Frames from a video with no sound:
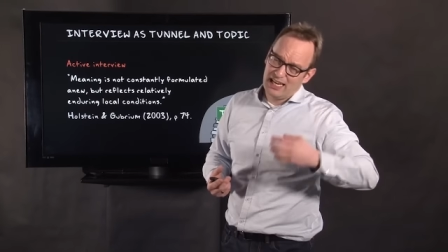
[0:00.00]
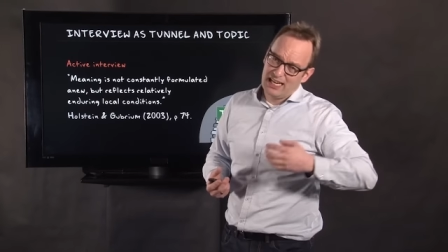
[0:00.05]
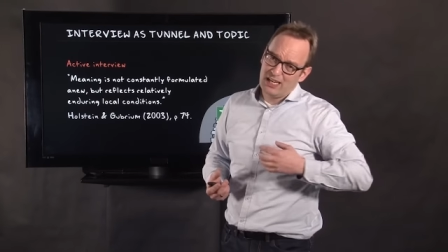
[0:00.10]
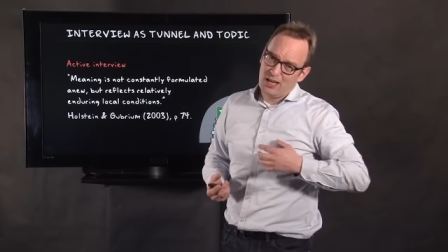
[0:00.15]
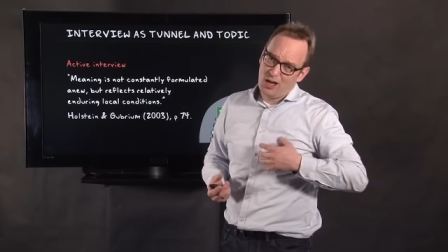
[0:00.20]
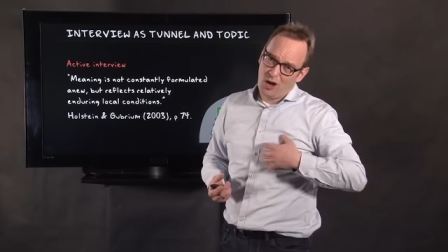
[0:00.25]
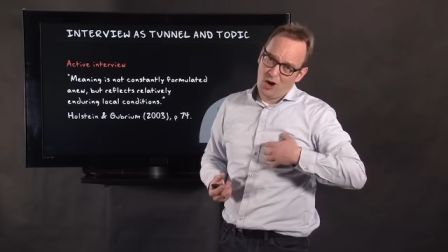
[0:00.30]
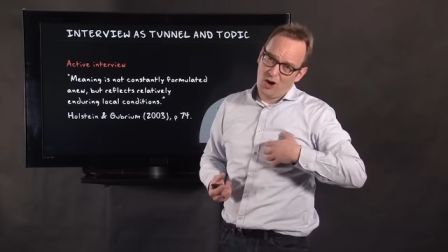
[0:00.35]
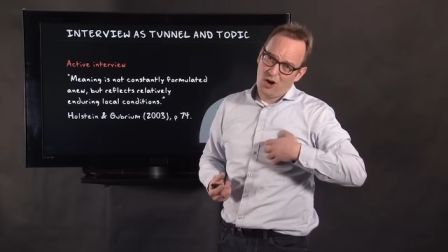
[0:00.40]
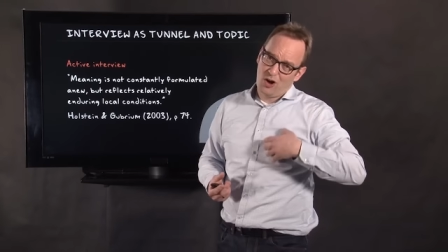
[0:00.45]
in
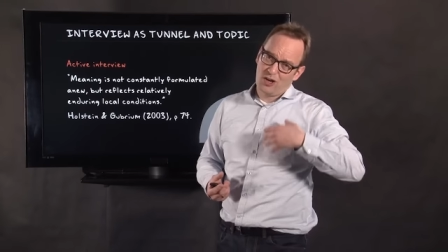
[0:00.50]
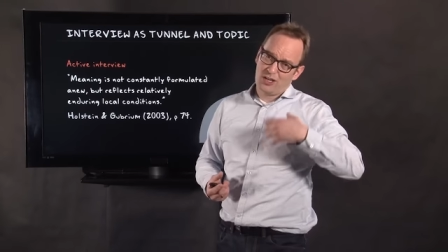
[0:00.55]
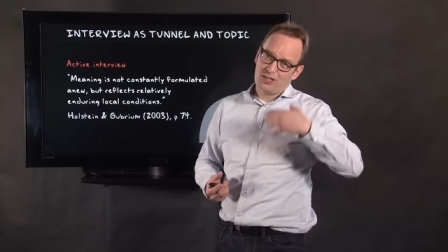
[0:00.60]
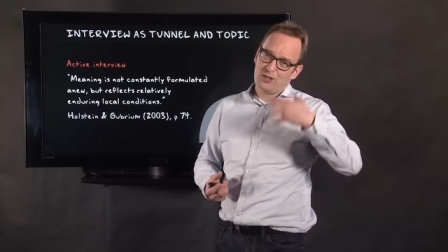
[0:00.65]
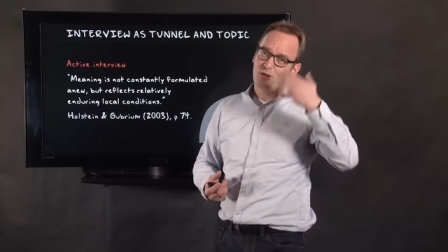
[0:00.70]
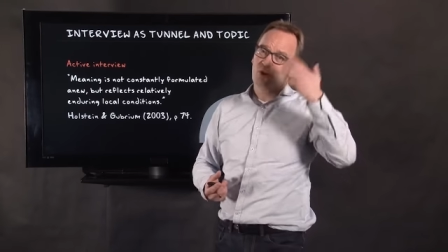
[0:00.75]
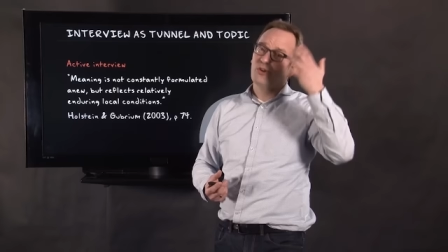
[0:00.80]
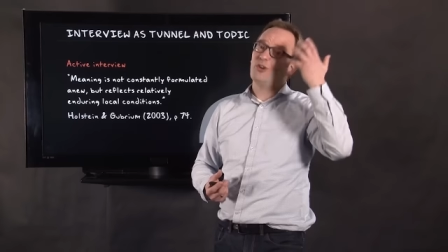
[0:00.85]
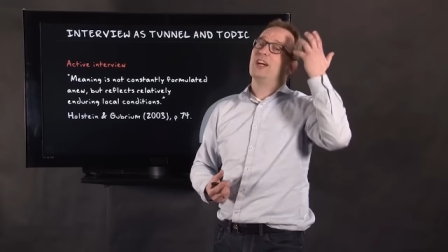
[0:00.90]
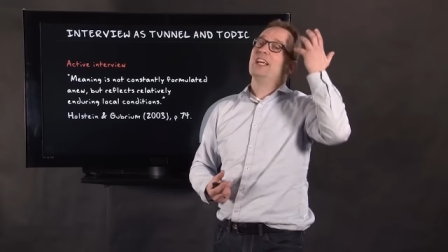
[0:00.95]
the
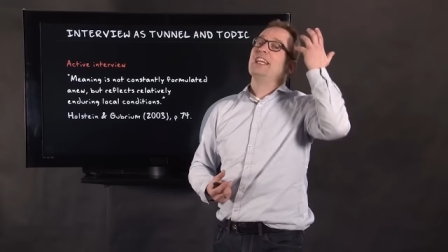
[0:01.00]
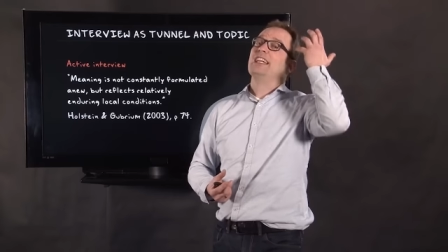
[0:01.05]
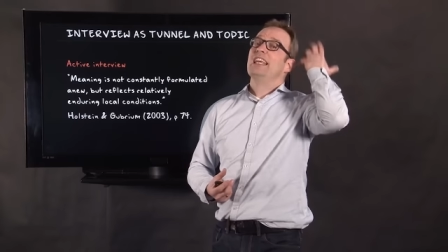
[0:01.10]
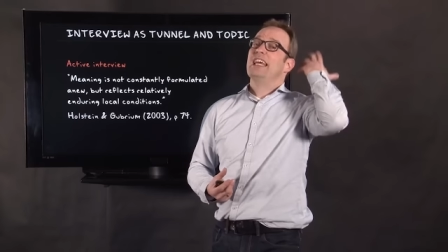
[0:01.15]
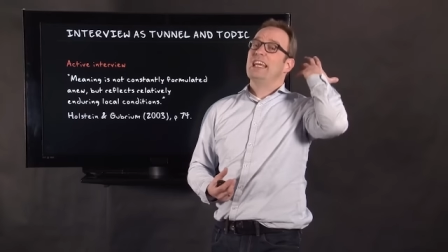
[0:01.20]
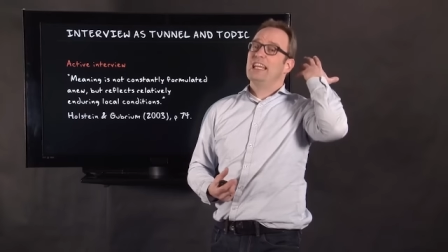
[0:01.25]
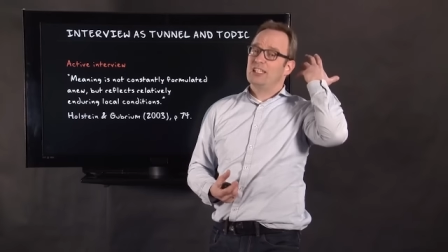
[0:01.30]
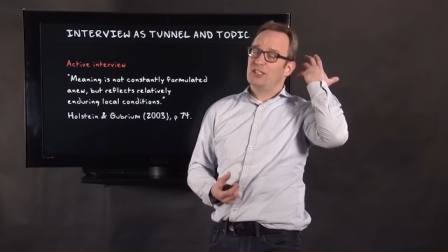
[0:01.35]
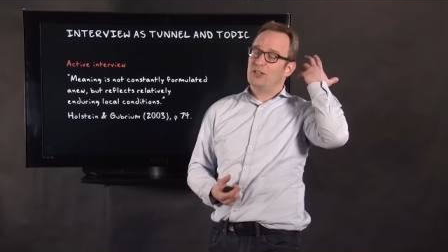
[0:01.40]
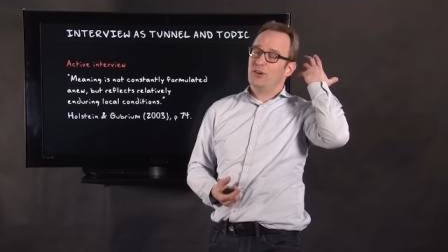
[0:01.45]
heart, or in the
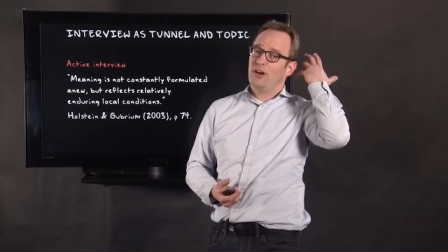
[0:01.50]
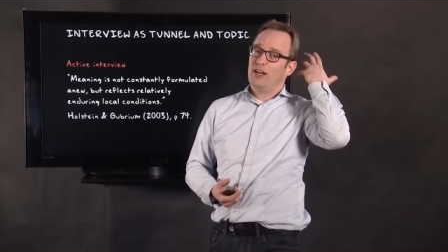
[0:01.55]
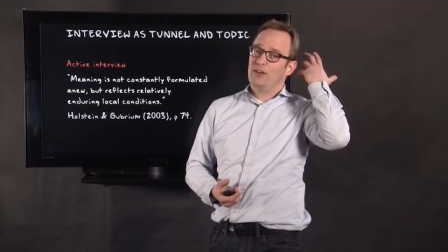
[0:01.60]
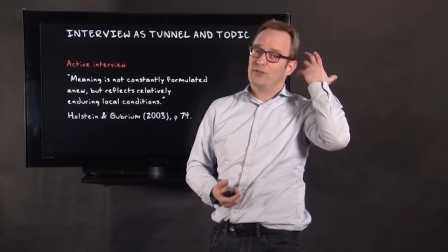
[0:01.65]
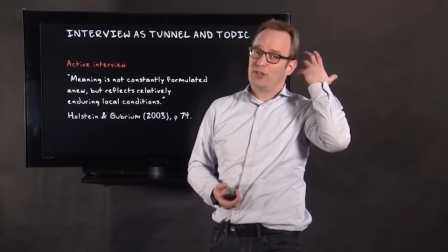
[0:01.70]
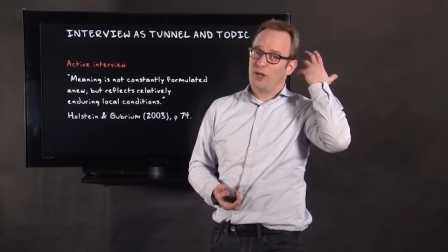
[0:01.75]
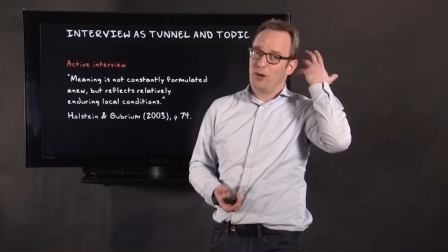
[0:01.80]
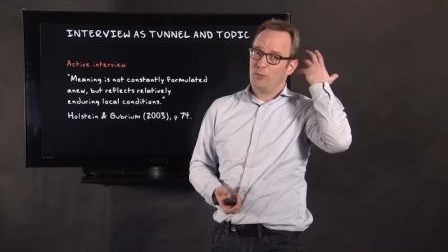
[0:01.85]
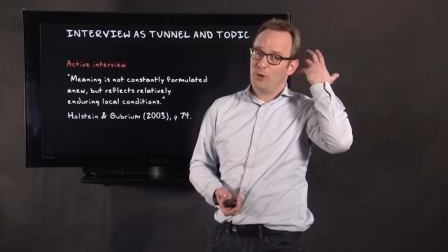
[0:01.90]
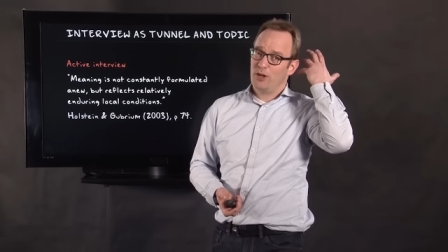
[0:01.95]
history
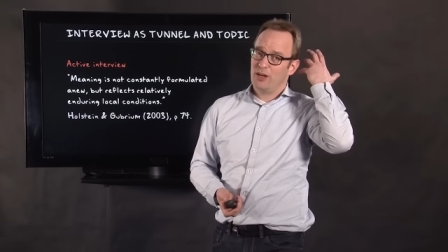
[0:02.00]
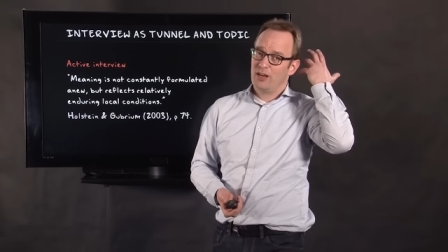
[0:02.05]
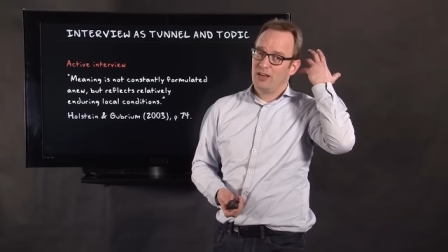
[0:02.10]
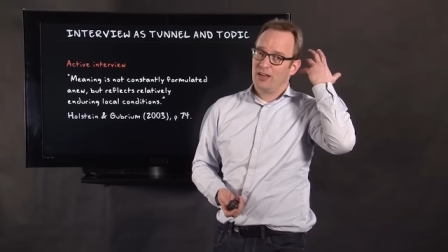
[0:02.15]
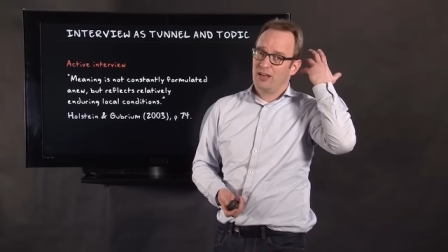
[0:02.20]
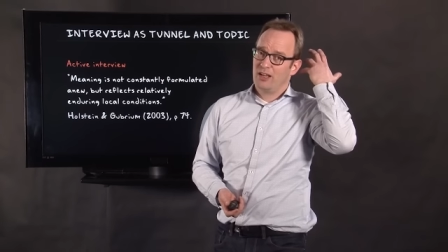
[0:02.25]
of someone.